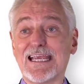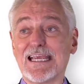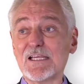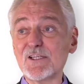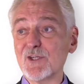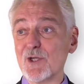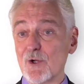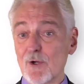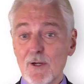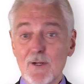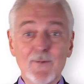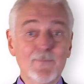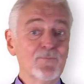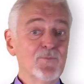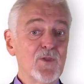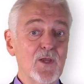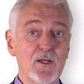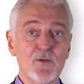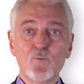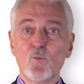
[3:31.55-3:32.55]
easier
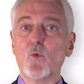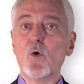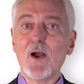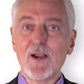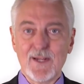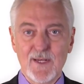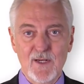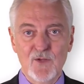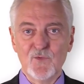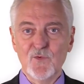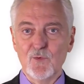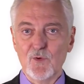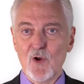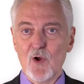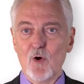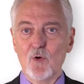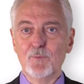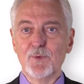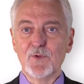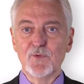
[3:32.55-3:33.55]
than walking into an
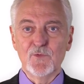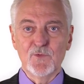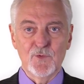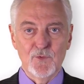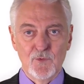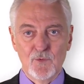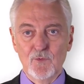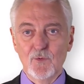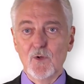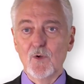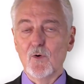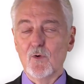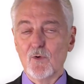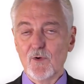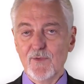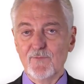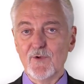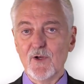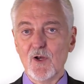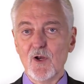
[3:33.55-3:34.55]
open 2
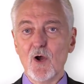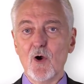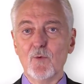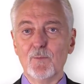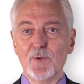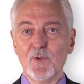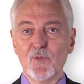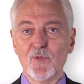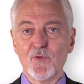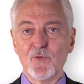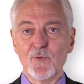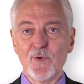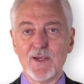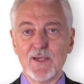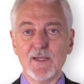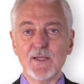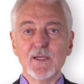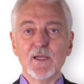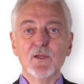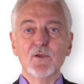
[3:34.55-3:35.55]
or even an open 3.